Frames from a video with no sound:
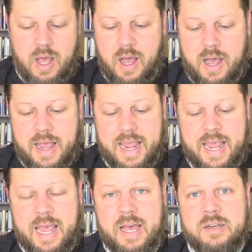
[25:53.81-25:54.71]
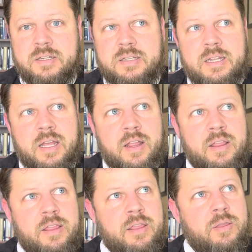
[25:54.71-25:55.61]
and
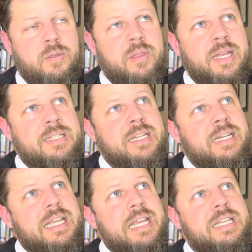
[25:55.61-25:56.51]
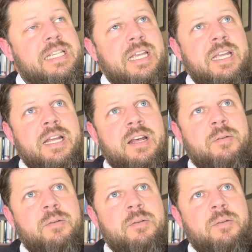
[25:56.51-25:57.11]
it's an easy